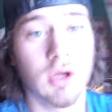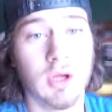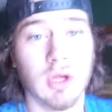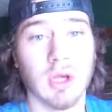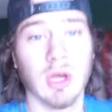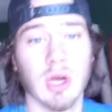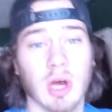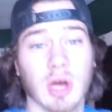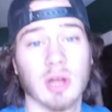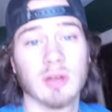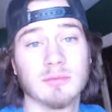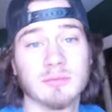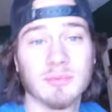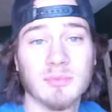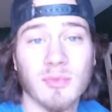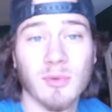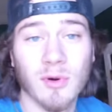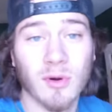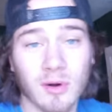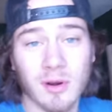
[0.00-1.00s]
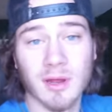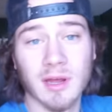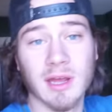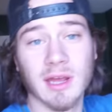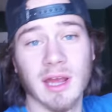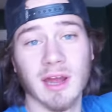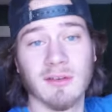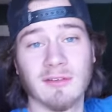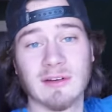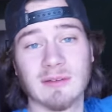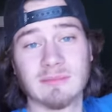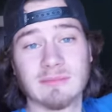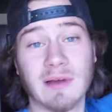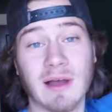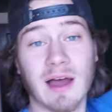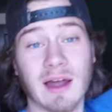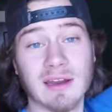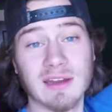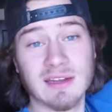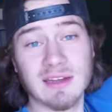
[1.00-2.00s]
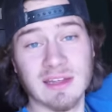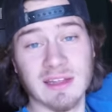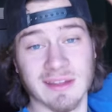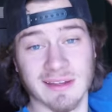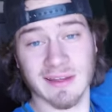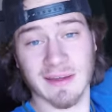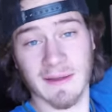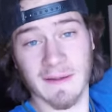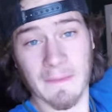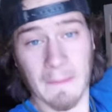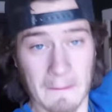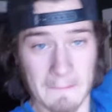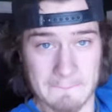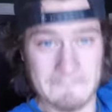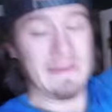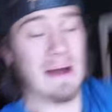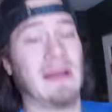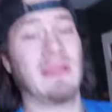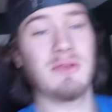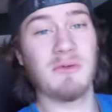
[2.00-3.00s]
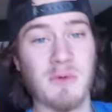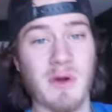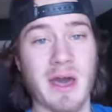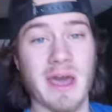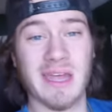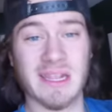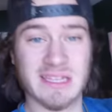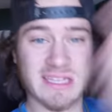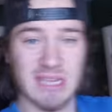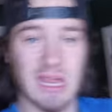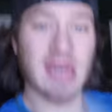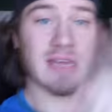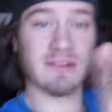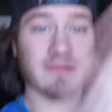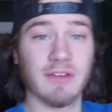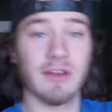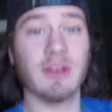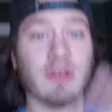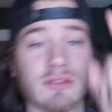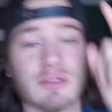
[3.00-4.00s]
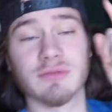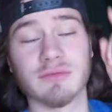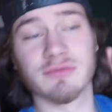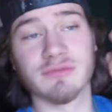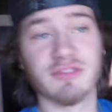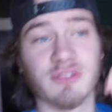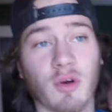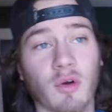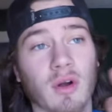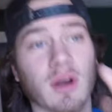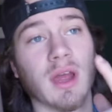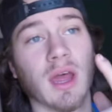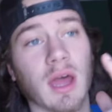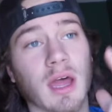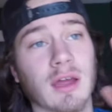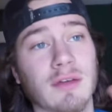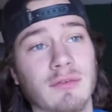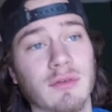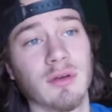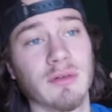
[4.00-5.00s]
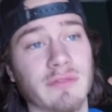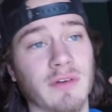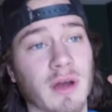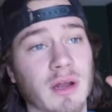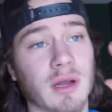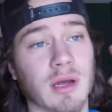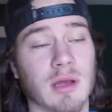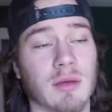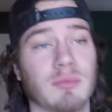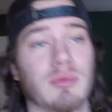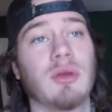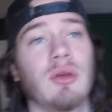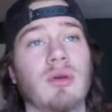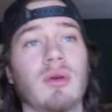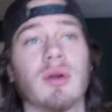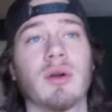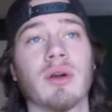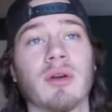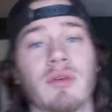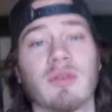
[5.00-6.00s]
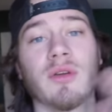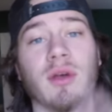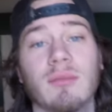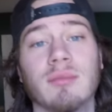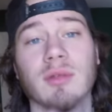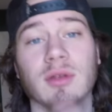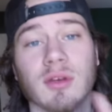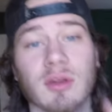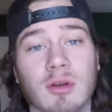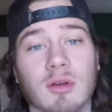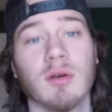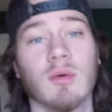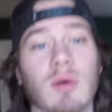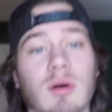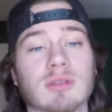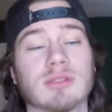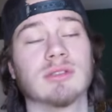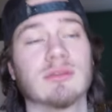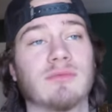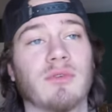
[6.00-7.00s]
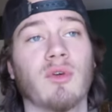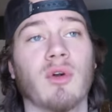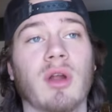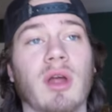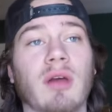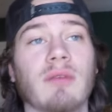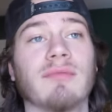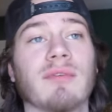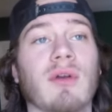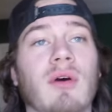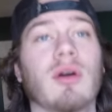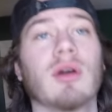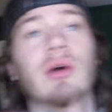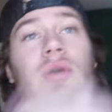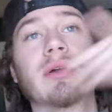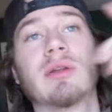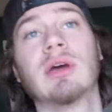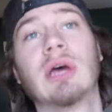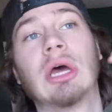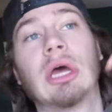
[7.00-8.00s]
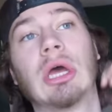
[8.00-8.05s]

Good morning, everybody. By the way, today's video is in 4K. If you can find a computer or something you can watch the 4K vlog on,